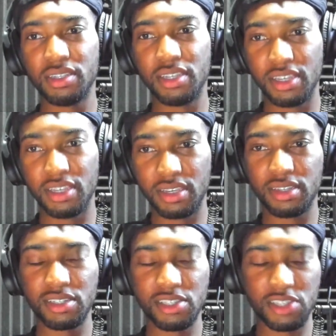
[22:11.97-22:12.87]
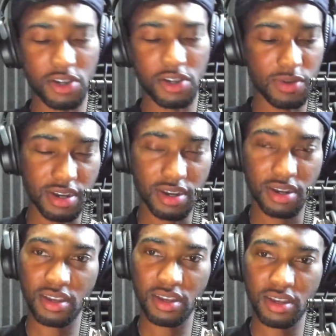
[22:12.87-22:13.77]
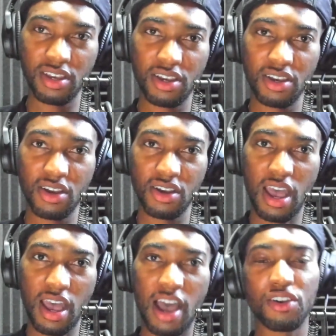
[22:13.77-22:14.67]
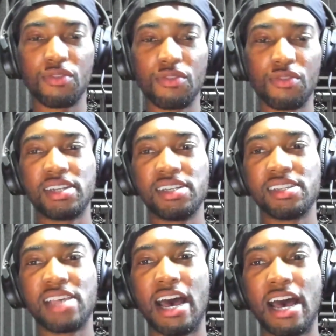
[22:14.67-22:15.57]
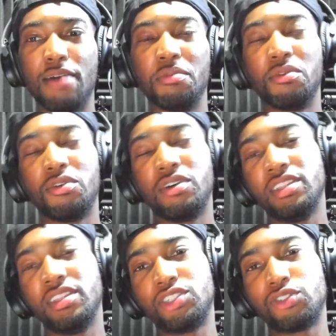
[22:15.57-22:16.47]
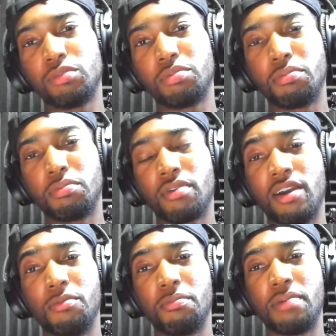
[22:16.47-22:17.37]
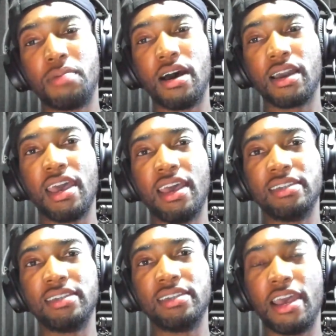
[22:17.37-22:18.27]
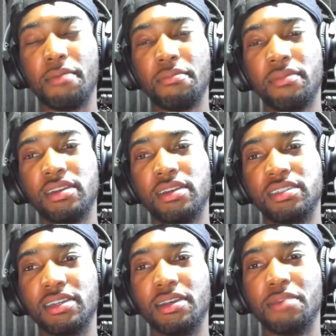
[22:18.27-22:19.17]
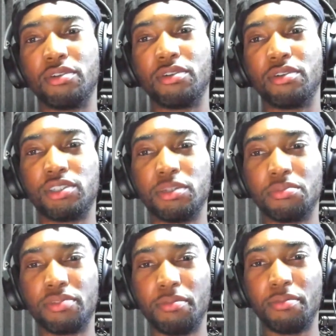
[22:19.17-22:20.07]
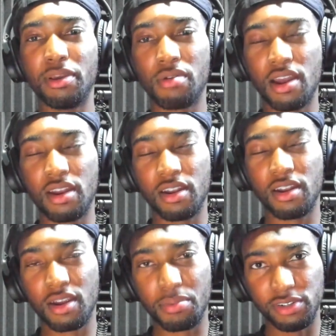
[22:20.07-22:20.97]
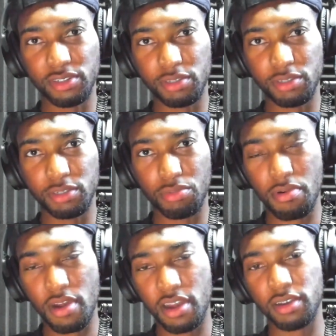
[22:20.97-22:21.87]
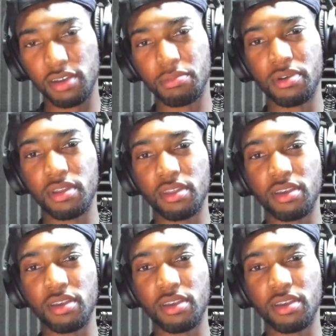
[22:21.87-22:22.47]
Yeah. So how you gonna rate this album on the Triple Crown podcast stamp? Is it producing premium product or producing poor product, my brother?